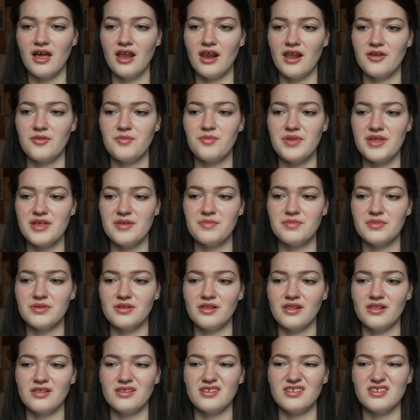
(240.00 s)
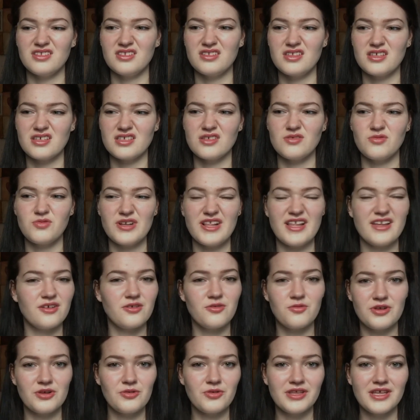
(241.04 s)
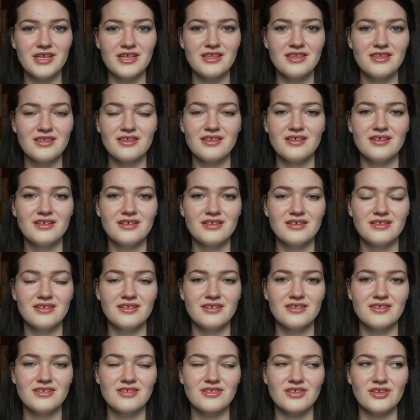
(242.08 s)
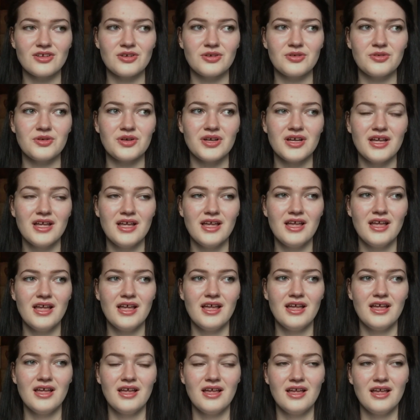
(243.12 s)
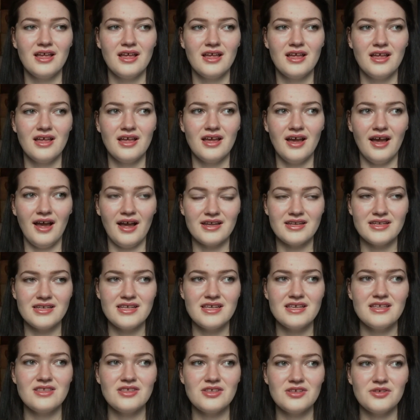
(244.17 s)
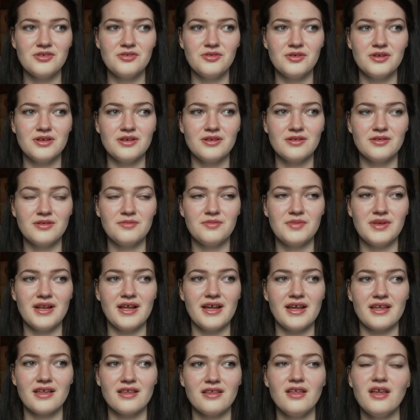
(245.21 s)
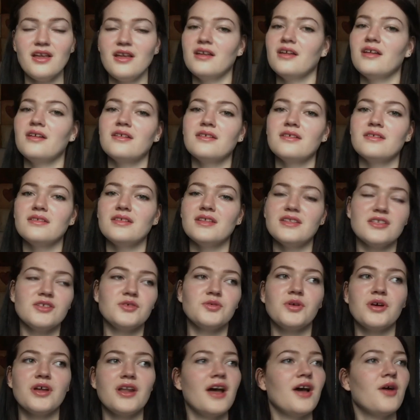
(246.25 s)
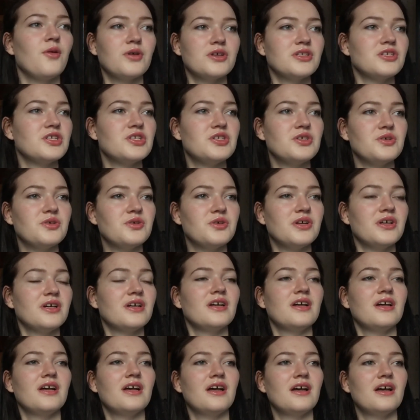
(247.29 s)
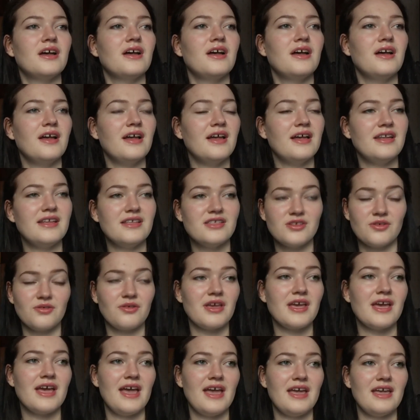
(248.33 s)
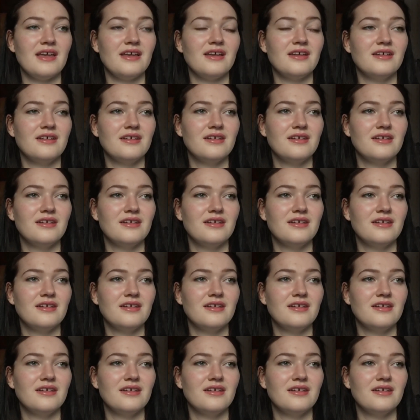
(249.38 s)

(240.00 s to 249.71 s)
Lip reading: a lot of people doesn't really agree with it. So I need to be like, oh, this is what I want to do, and it's okay.